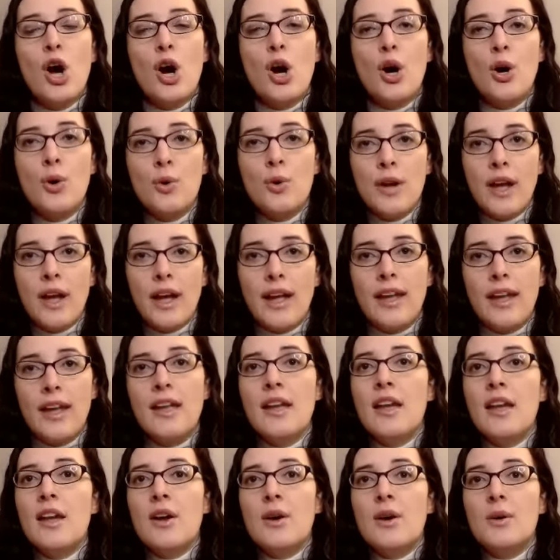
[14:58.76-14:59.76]

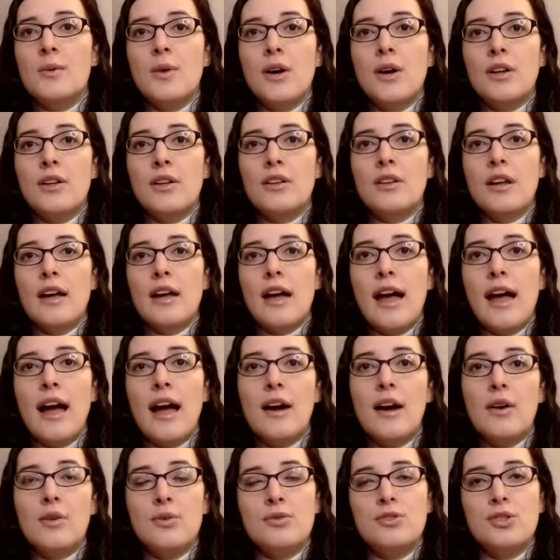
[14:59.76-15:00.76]
Okay, well,
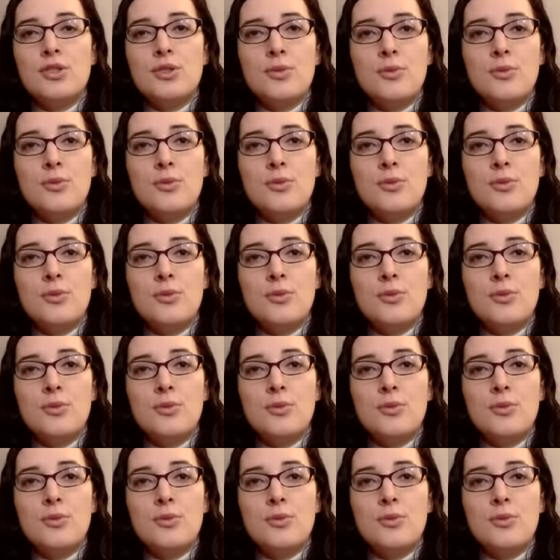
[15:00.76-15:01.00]
how do